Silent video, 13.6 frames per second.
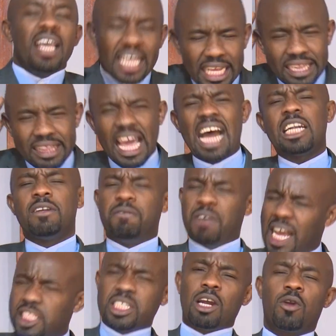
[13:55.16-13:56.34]
in the
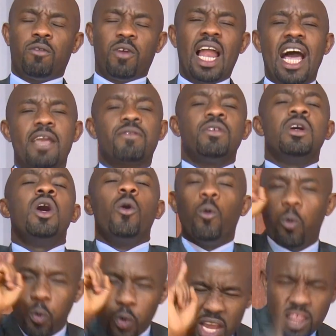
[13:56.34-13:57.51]
adventure of life
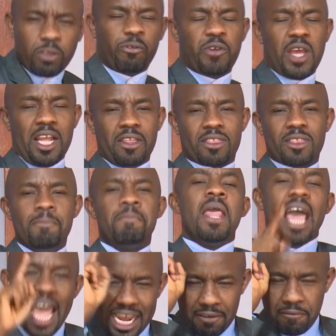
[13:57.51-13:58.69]
with faith,
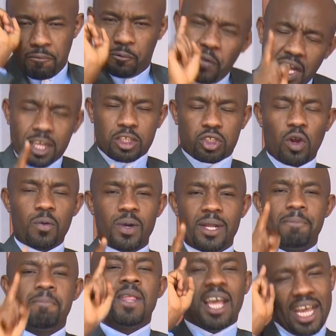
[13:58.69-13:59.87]
and victory
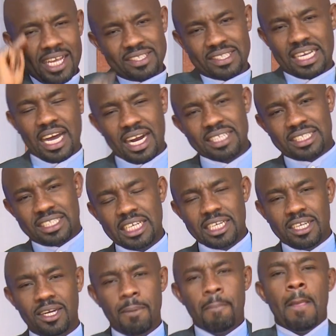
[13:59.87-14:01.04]
is
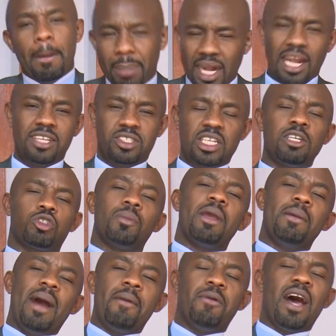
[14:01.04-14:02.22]
guaranteed. But listen to me,
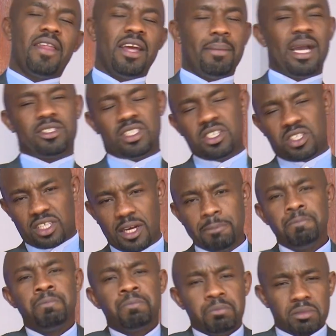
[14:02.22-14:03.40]
my brother and my sister,
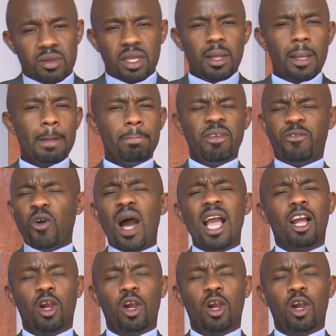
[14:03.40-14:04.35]
before I